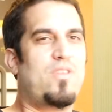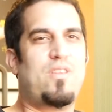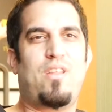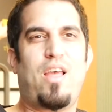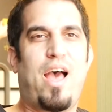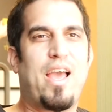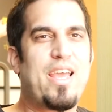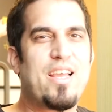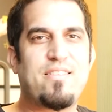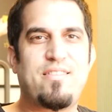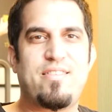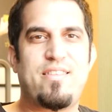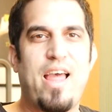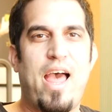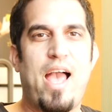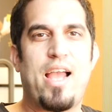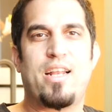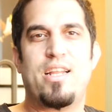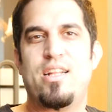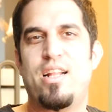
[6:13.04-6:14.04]
I get
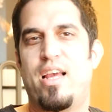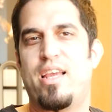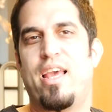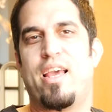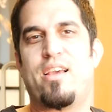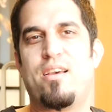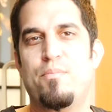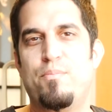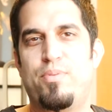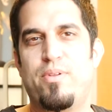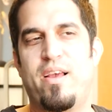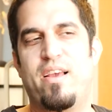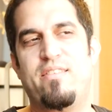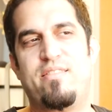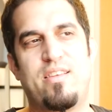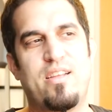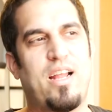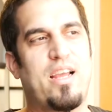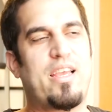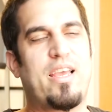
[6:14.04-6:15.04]
stagnant, I get
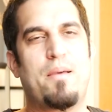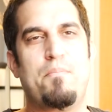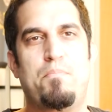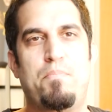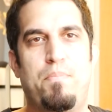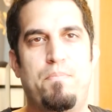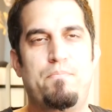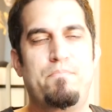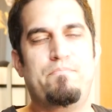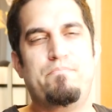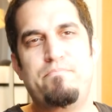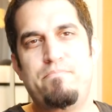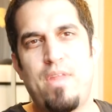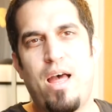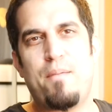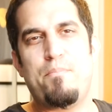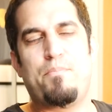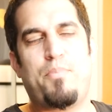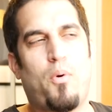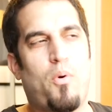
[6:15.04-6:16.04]
complacent, I get
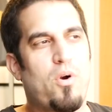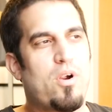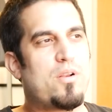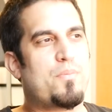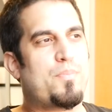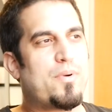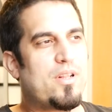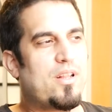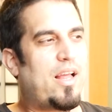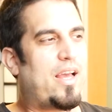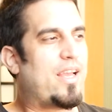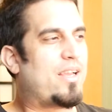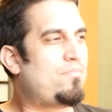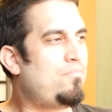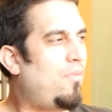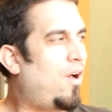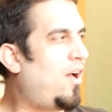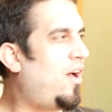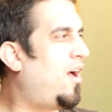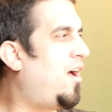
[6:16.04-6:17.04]
not bored, but like,
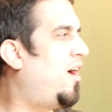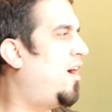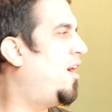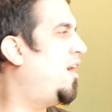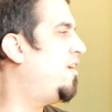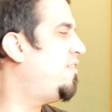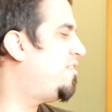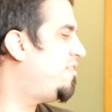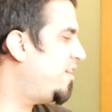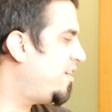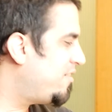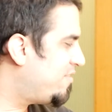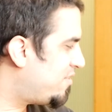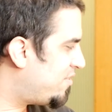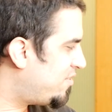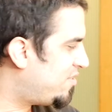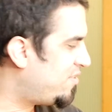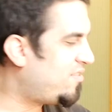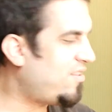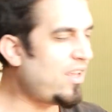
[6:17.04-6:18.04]
things
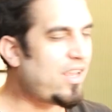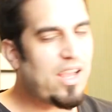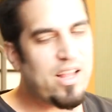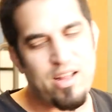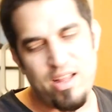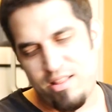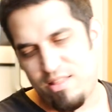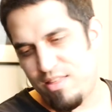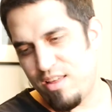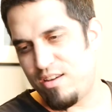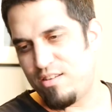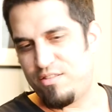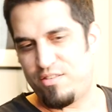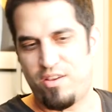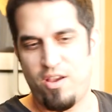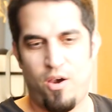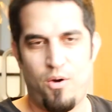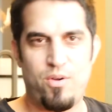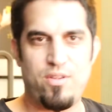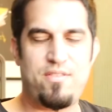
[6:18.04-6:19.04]
are just like, I let things
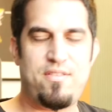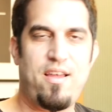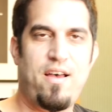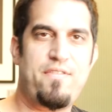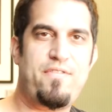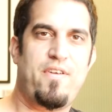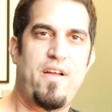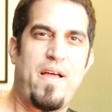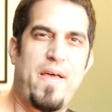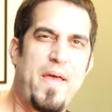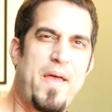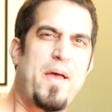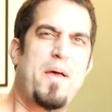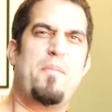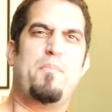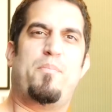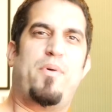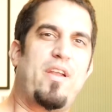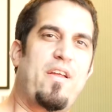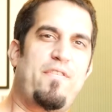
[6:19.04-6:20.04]
go and stuff.
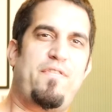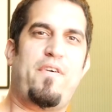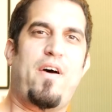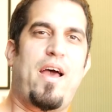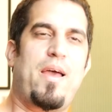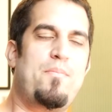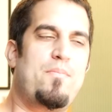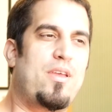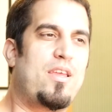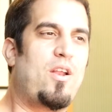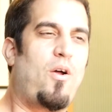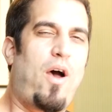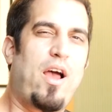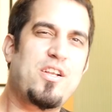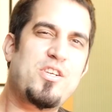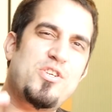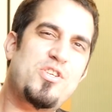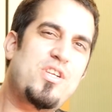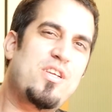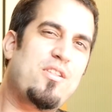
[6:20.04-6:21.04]
But if I
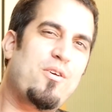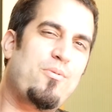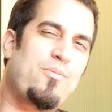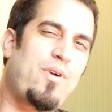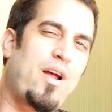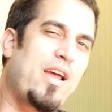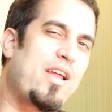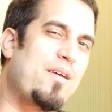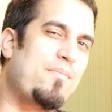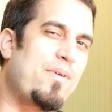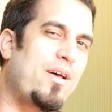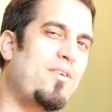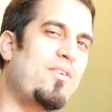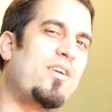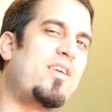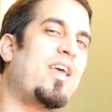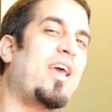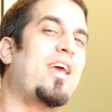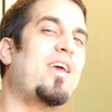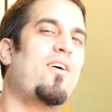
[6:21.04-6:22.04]
just need the right amount
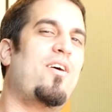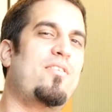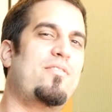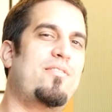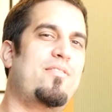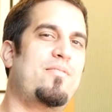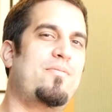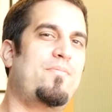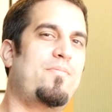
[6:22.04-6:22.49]
of chaos,